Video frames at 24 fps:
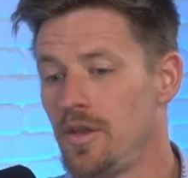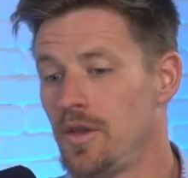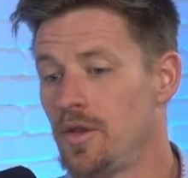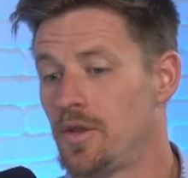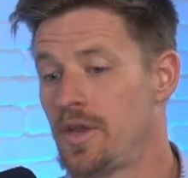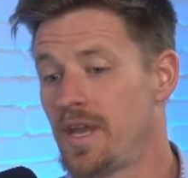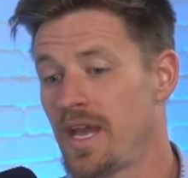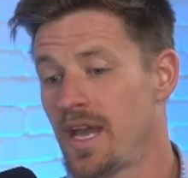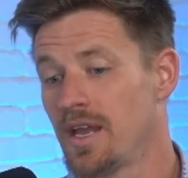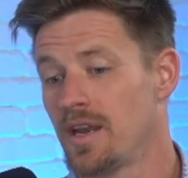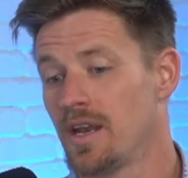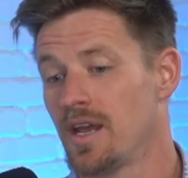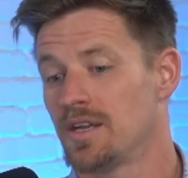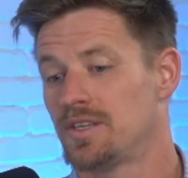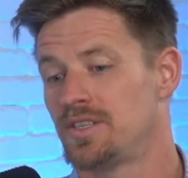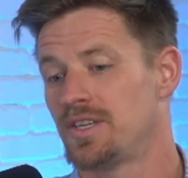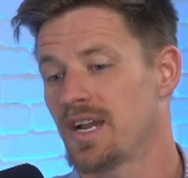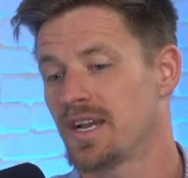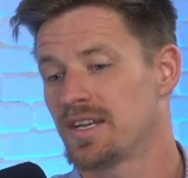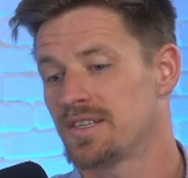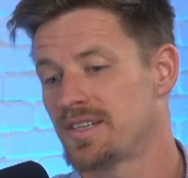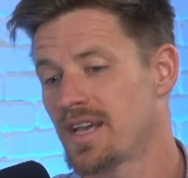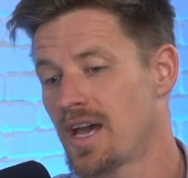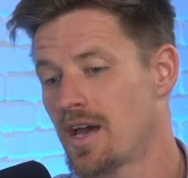You can
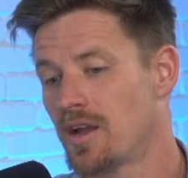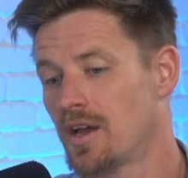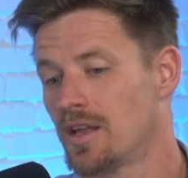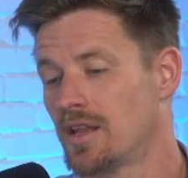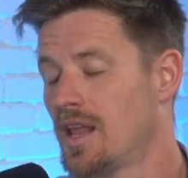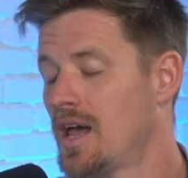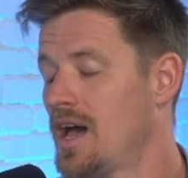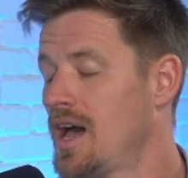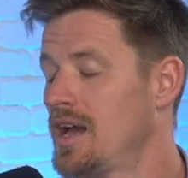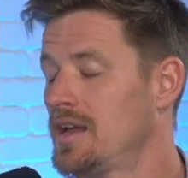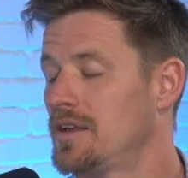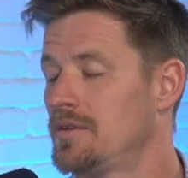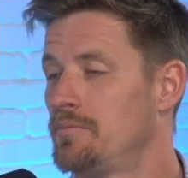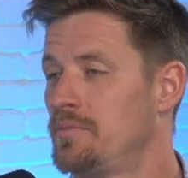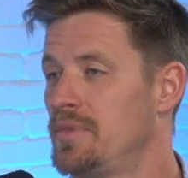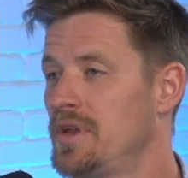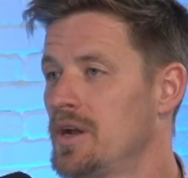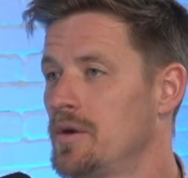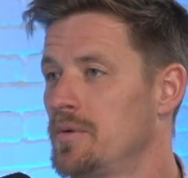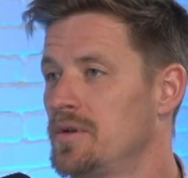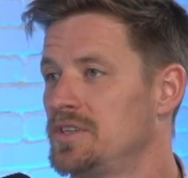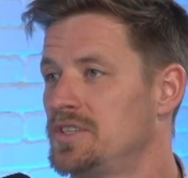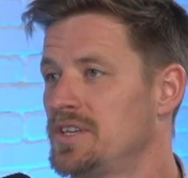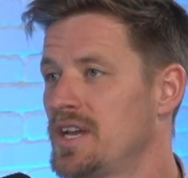check us out online,
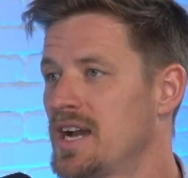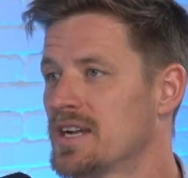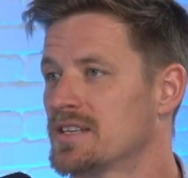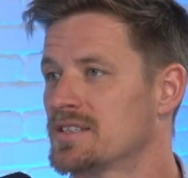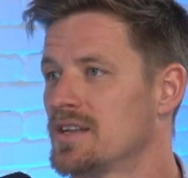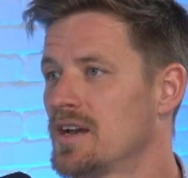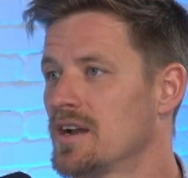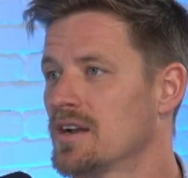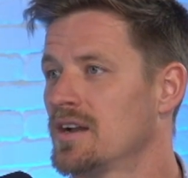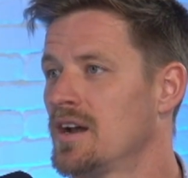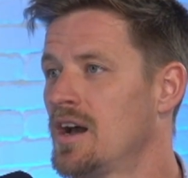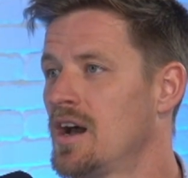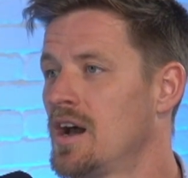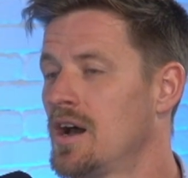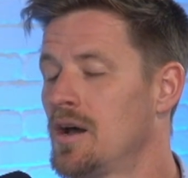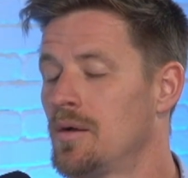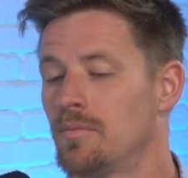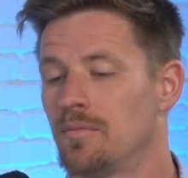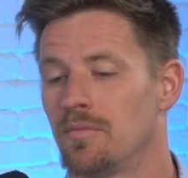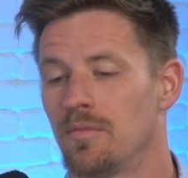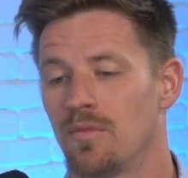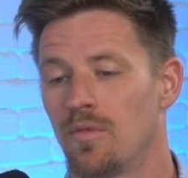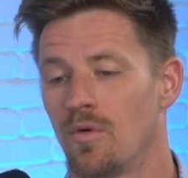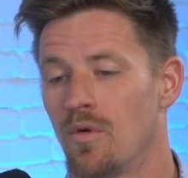
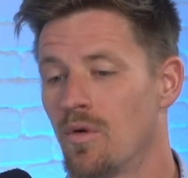boejacks.com,